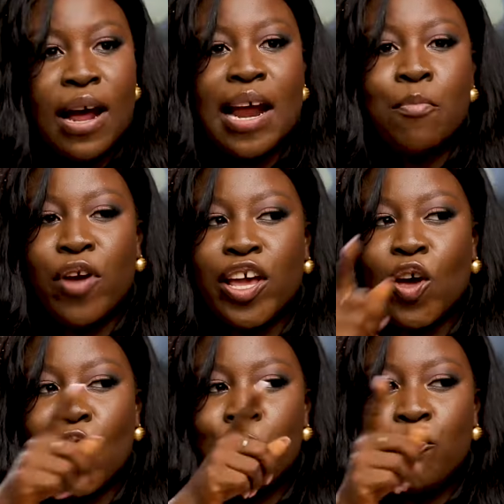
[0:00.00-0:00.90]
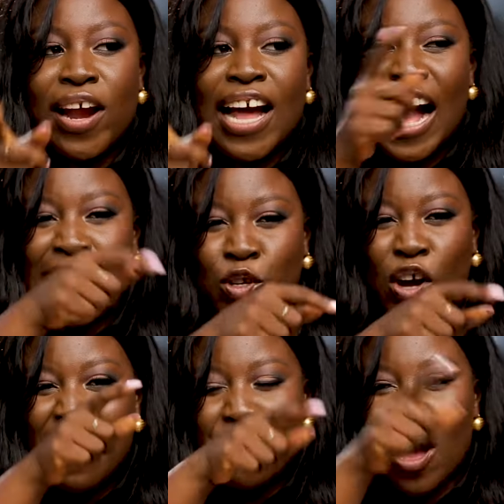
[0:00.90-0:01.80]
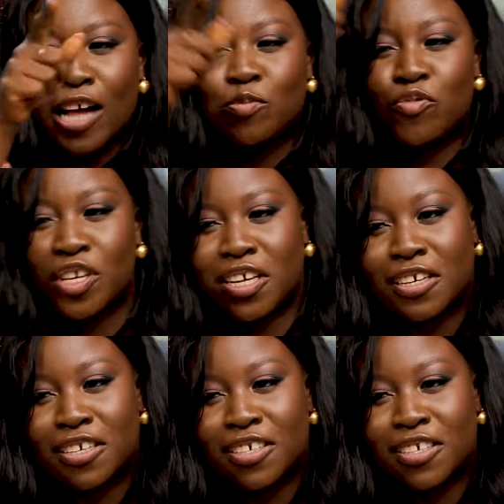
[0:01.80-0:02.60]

rather break hearts or have your heart broken?